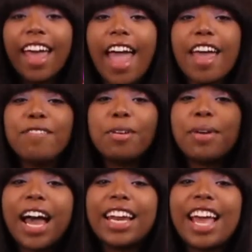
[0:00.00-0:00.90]
Hey
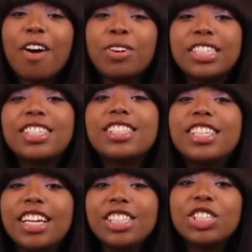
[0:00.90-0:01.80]
everybody, I wanted to
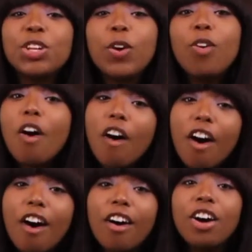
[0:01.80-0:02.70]
teach you
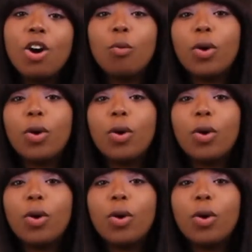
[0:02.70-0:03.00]
all